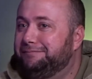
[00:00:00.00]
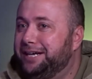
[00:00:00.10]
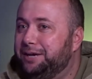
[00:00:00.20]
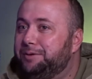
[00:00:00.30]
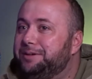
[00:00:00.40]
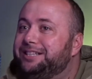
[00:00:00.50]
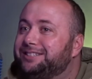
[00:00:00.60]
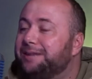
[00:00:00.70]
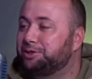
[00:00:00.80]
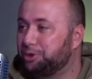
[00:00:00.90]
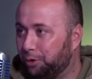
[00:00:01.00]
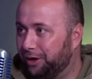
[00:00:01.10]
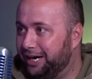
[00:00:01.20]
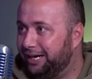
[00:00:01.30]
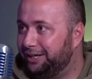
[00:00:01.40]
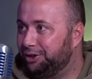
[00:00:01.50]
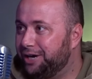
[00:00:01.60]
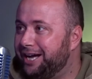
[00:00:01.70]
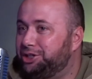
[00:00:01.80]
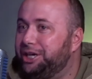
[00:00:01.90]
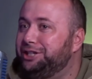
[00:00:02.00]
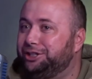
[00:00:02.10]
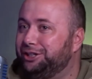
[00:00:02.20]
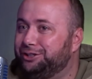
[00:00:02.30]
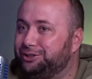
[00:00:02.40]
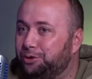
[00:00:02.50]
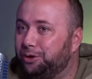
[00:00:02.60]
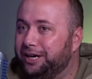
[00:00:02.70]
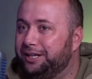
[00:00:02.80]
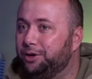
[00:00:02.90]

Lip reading: It would be the same story. Yeah. You're not changing the story.